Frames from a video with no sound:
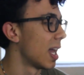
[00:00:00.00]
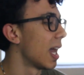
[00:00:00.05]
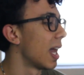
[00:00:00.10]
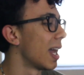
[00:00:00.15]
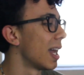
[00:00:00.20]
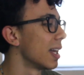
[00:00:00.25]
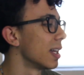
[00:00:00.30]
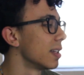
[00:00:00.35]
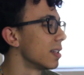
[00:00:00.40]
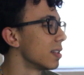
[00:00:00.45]

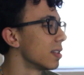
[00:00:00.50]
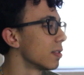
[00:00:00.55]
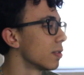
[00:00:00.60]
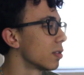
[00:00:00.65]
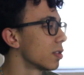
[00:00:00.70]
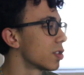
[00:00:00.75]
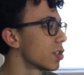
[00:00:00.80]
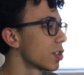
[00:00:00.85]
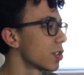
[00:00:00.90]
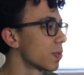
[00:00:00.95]

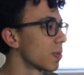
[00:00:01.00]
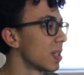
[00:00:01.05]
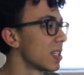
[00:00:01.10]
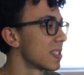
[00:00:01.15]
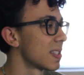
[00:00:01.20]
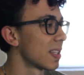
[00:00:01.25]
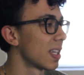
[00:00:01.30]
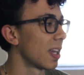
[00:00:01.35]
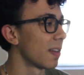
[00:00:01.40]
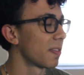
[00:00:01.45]
And just
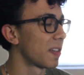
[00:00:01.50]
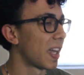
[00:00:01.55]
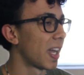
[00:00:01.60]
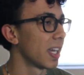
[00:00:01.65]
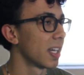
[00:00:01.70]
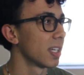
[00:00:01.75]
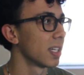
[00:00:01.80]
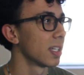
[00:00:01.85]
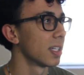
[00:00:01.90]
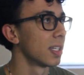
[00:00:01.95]
recently I've
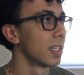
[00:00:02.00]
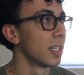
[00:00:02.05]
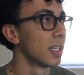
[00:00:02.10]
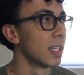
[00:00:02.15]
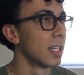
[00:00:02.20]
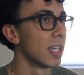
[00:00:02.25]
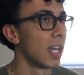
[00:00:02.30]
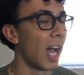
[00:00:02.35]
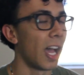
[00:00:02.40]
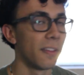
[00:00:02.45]
kind of,
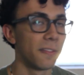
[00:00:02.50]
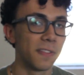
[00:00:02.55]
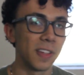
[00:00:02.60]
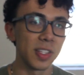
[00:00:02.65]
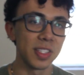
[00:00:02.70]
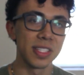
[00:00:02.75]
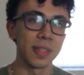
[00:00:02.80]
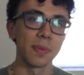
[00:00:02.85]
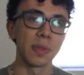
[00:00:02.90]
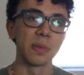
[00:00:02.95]
I
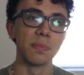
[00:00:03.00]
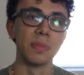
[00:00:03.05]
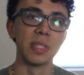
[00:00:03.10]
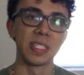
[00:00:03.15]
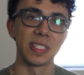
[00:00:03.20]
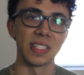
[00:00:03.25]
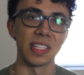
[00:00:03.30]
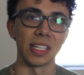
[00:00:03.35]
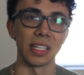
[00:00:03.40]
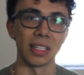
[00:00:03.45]
felt something
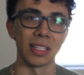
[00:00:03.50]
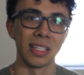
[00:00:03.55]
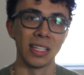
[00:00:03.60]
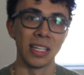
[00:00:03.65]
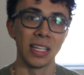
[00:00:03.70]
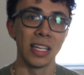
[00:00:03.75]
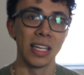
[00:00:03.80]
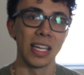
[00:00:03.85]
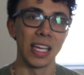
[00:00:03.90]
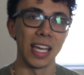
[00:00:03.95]
missing.
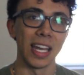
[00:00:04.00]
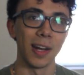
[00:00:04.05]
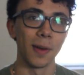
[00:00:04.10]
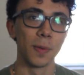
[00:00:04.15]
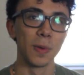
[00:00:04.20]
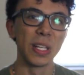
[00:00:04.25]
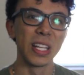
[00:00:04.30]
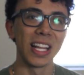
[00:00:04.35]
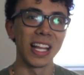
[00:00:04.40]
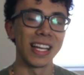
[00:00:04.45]
And I
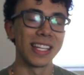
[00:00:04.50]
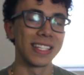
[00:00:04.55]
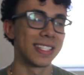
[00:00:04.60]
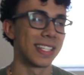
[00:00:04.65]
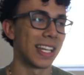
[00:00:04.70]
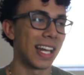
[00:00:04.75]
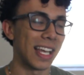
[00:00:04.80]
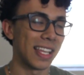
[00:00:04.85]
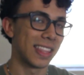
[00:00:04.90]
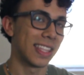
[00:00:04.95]
realized
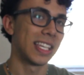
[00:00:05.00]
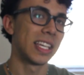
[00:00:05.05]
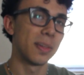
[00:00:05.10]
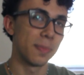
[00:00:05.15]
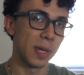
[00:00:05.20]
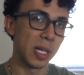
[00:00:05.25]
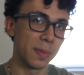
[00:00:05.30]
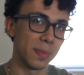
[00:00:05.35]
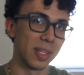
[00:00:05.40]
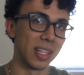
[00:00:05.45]
that I think
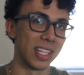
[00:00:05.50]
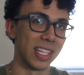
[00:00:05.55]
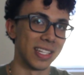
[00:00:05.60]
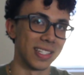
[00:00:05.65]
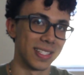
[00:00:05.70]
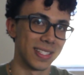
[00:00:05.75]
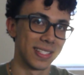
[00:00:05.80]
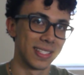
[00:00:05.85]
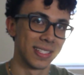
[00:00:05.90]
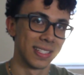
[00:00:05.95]
it might be
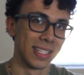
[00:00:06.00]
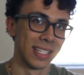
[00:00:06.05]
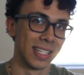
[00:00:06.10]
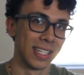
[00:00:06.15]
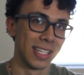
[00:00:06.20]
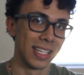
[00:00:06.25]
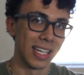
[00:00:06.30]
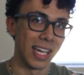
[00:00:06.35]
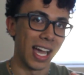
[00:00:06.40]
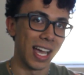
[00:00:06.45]
this.
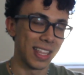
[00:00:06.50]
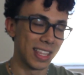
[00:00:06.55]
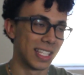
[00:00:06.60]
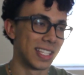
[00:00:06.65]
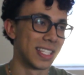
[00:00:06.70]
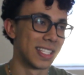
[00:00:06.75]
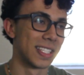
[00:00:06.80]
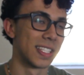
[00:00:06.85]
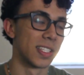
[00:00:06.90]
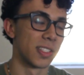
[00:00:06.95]
I
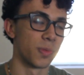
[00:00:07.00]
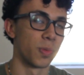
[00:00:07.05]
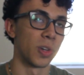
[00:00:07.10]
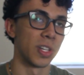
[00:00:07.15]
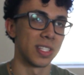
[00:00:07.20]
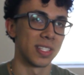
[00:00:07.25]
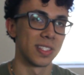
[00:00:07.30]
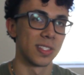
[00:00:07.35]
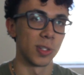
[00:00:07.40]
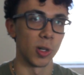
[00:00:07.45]
think this is
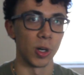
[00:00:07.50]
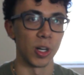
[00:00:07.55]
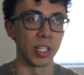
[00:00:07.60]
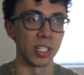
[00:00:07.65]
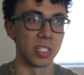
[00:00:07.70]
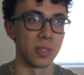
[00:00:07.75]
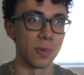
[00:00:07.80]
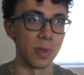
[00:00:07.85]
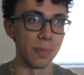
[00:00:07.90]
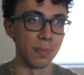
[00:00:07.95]
what's
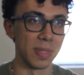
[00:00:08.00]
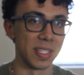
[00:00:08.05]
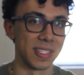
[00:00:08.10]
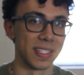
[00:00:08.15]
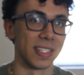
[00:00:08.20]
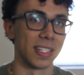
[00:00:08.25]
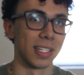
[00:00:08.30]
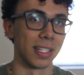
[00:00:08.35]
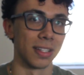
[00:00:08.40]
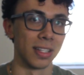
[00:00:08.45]
starting to be
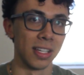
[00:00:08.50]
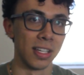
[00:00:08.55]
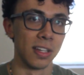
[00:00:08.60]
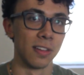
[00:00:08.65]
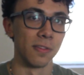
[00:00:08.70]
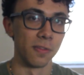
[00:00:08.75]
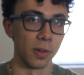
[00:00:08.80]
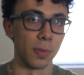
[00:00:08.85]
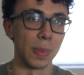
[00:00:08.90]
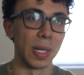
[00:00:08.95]
missing
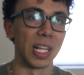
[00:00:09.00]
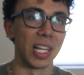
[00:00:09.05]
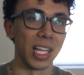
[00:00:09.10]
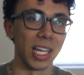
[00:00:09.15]
from my